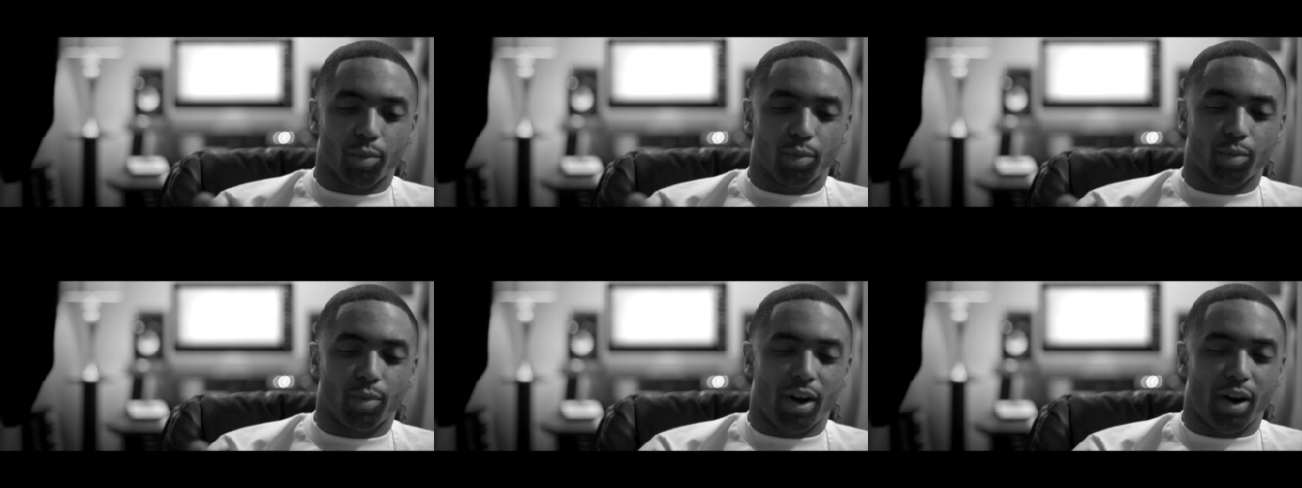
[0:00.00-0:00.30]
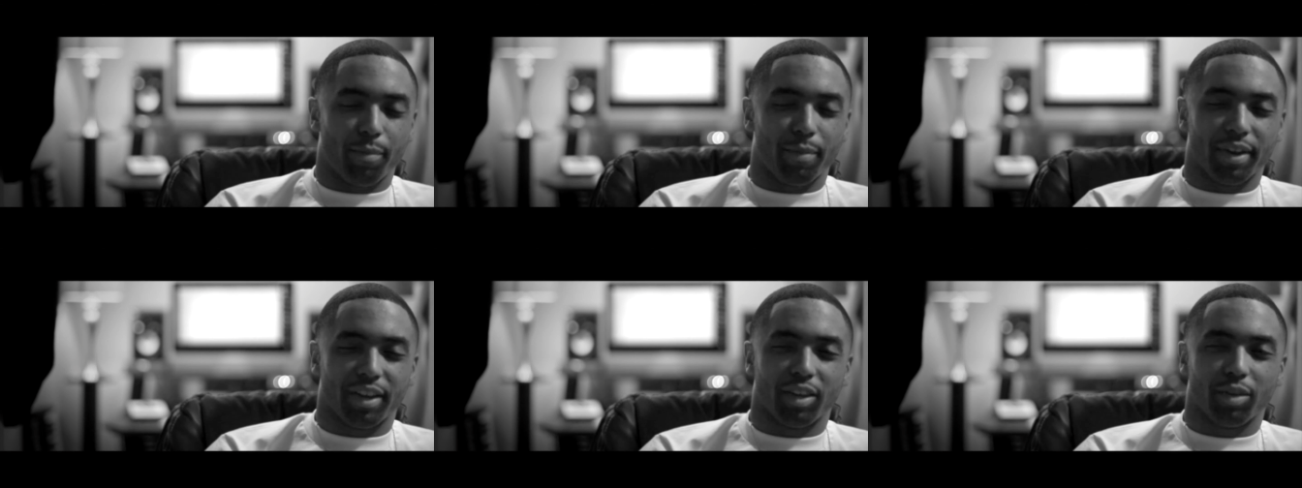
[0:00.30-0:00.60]

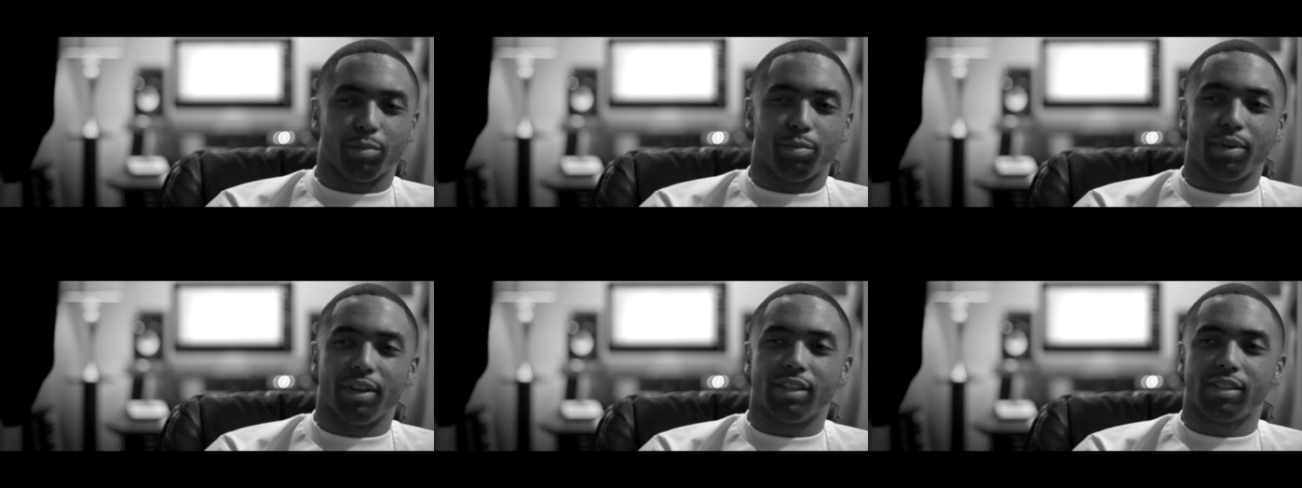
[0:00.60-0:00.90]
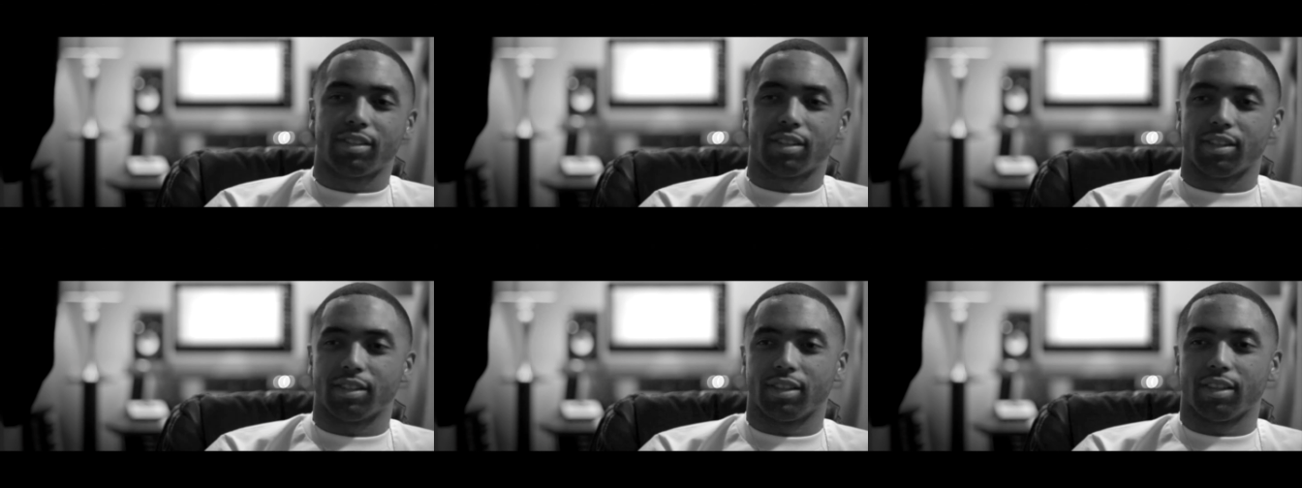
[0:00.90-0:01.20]
while making
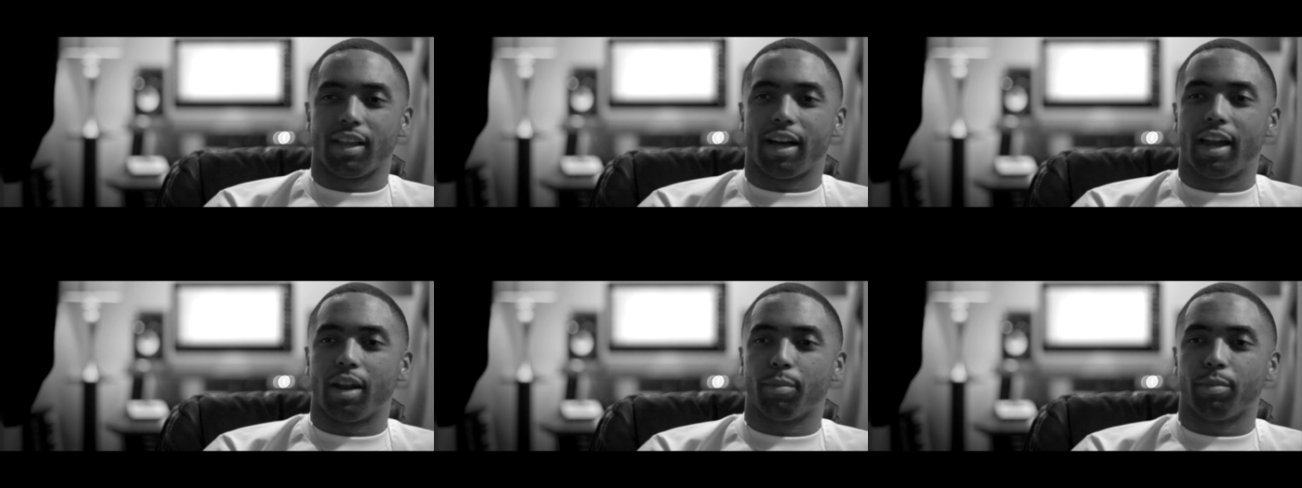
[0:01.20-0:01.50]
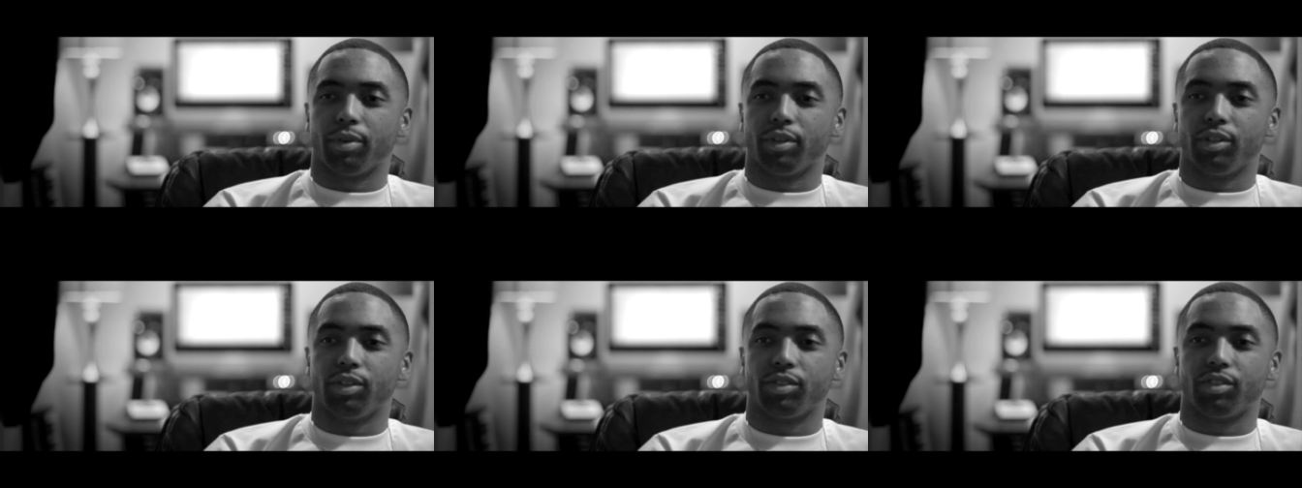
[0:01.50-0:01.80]
beats, because a lot of
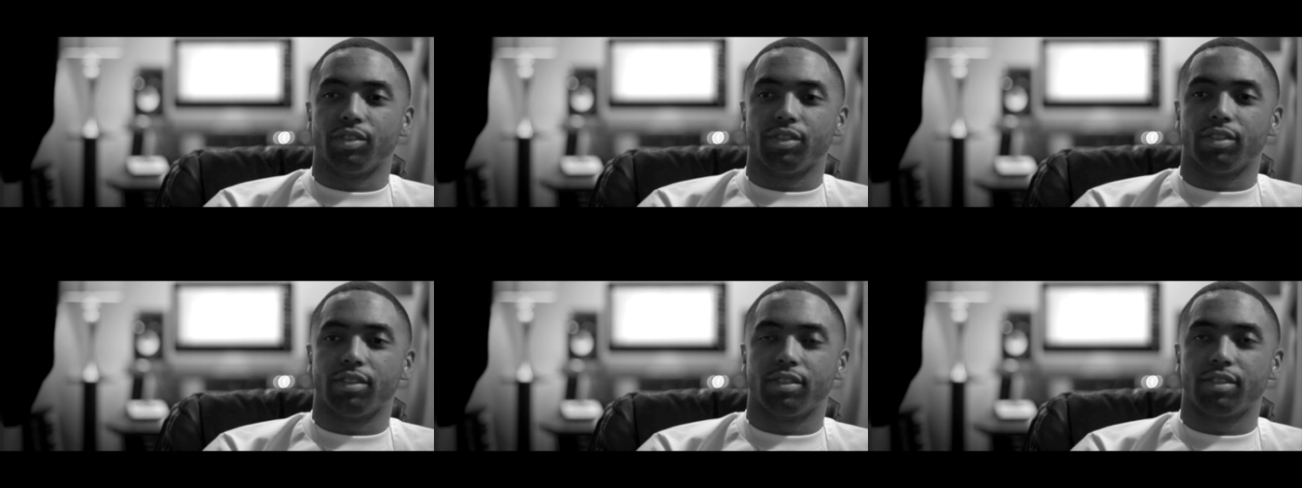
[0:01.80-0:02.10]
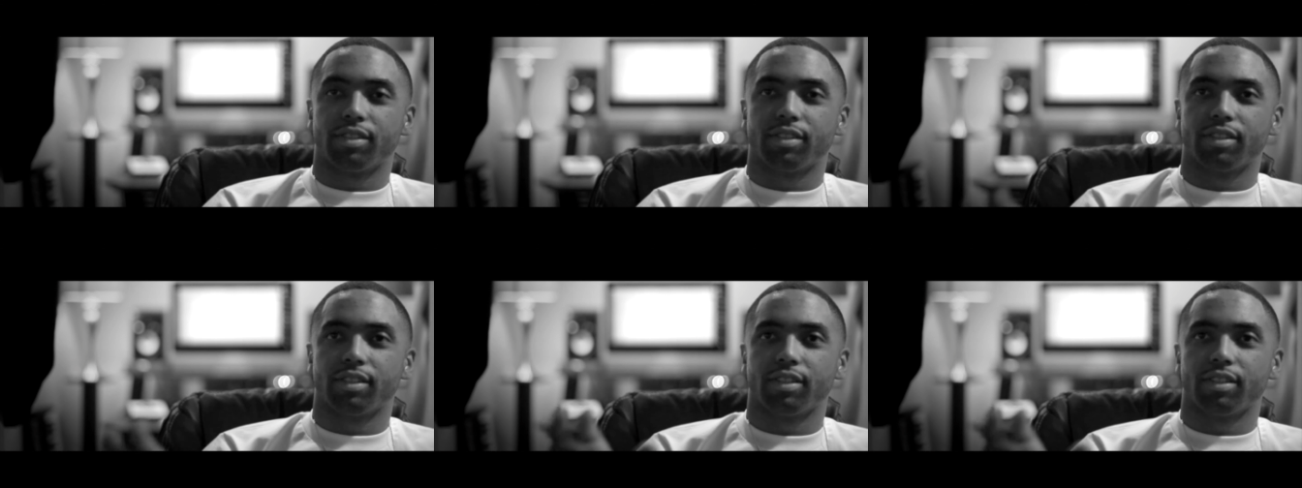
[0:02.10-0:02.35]
producers.